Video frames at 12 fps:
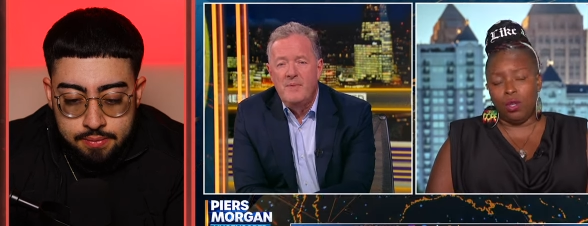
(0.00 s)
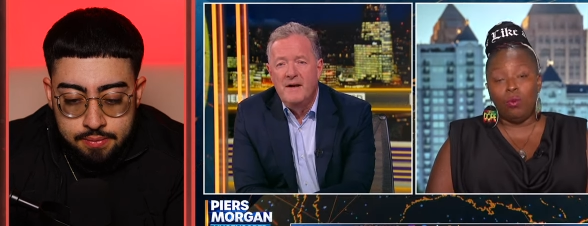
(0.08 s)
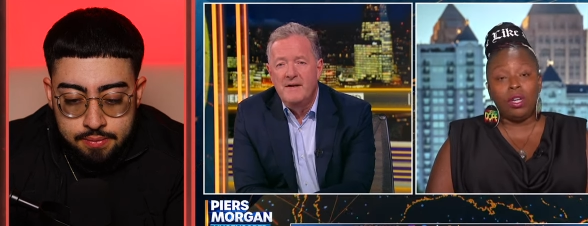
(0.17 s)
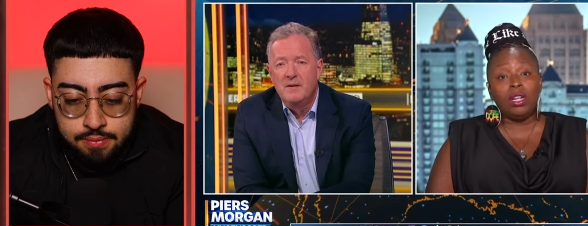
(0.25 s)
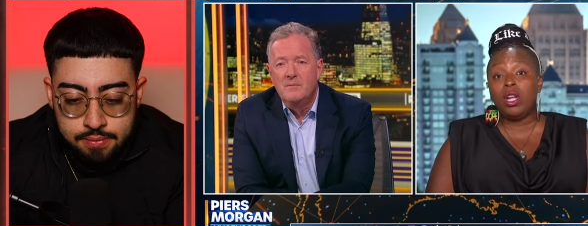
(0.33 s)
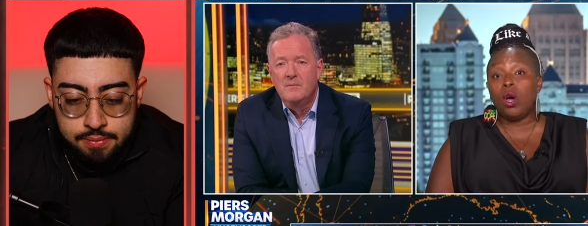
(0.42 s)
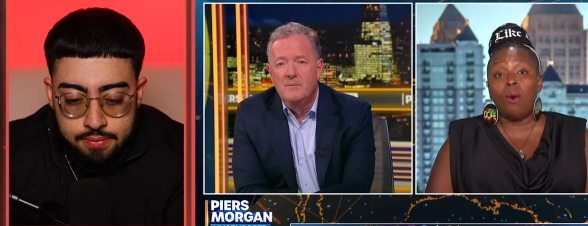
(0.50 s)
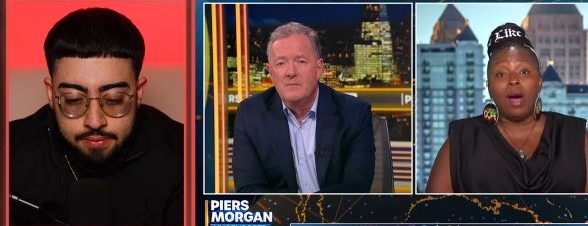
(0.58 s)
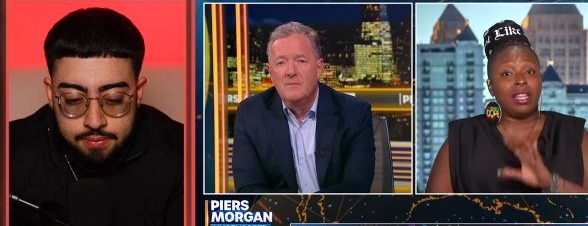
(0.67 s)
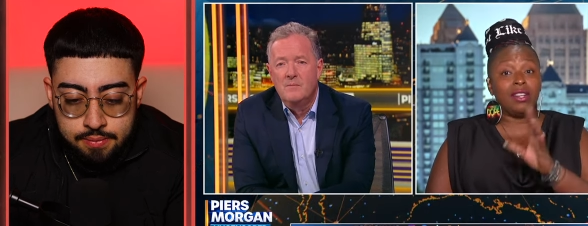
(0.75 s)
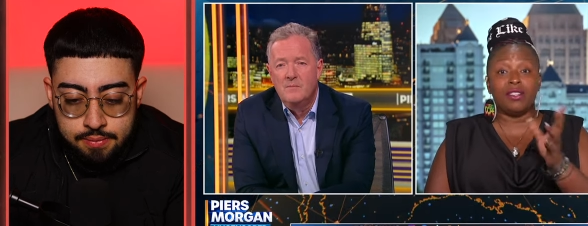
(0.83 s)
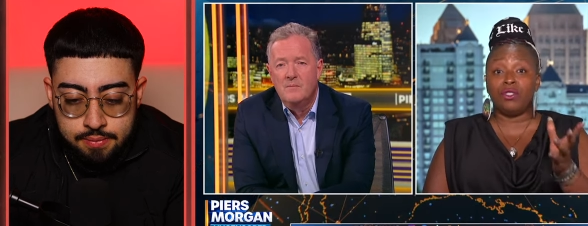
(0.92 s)
Speaker 1: you want to know
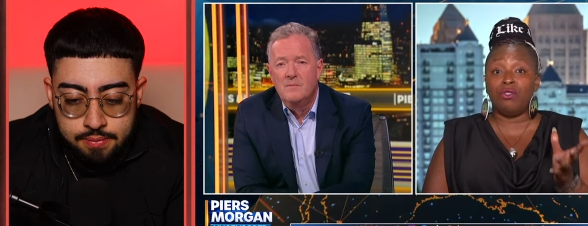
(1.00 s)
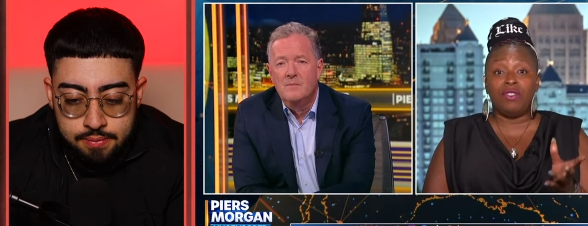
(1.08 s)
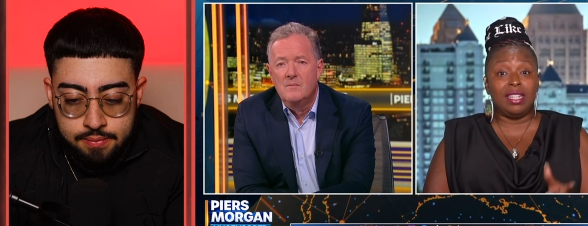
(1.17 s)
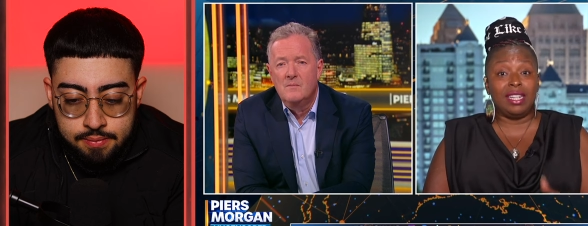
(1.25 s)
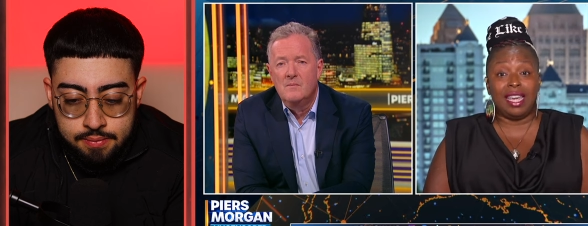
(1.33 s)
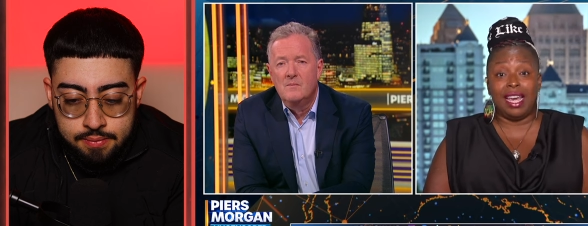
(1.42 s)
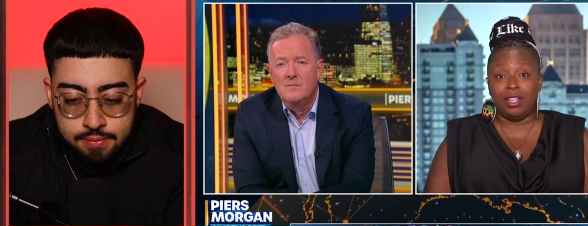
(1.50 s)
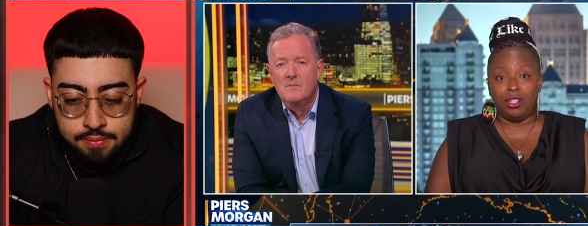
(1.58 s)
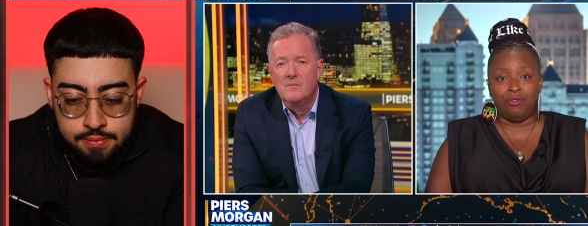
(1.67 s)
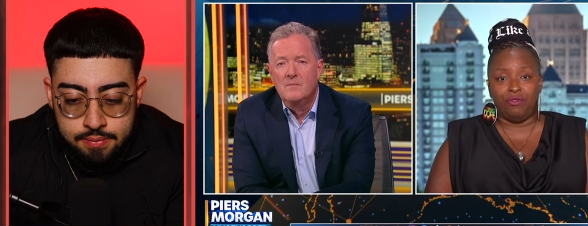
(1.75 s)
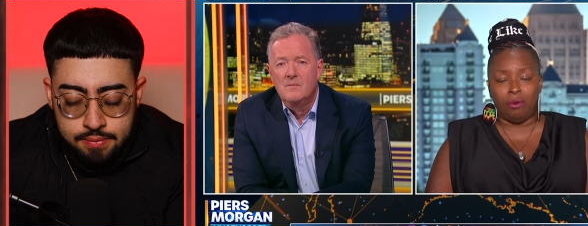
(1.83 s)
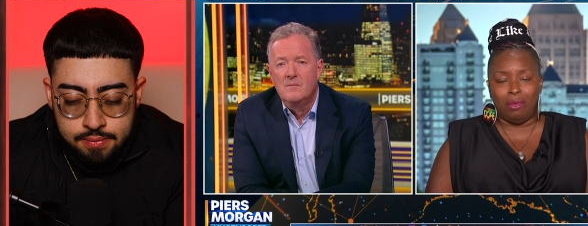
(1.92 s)
why there's no
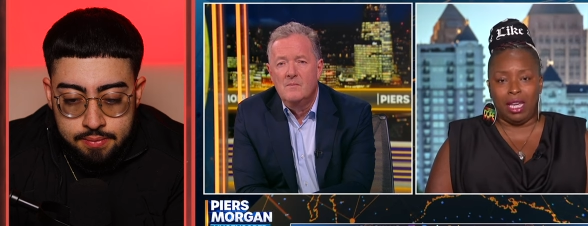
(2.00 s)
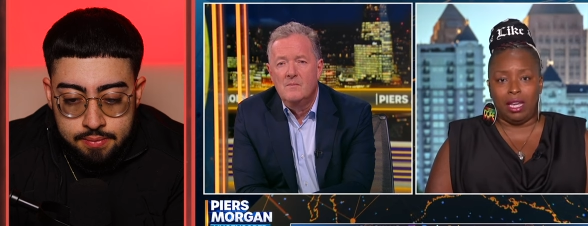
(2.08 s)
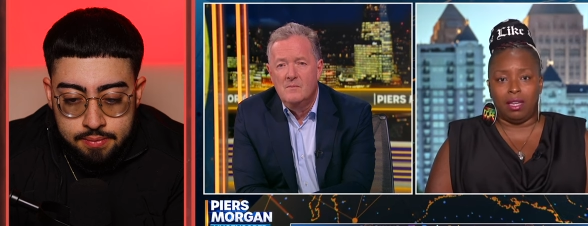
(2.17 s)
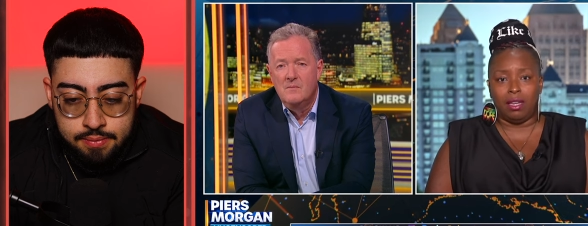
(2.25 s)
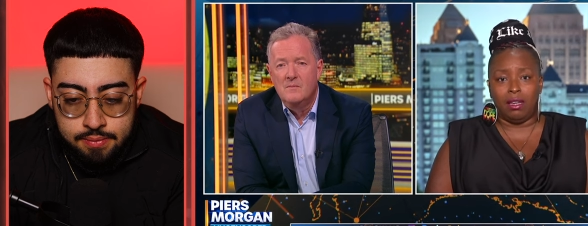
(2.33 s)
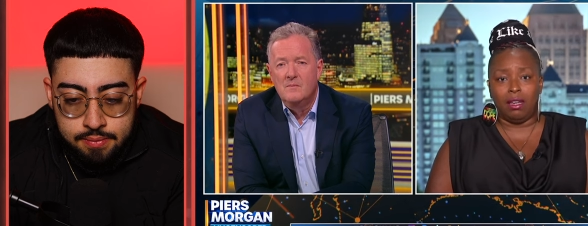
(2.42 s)
vindication for me?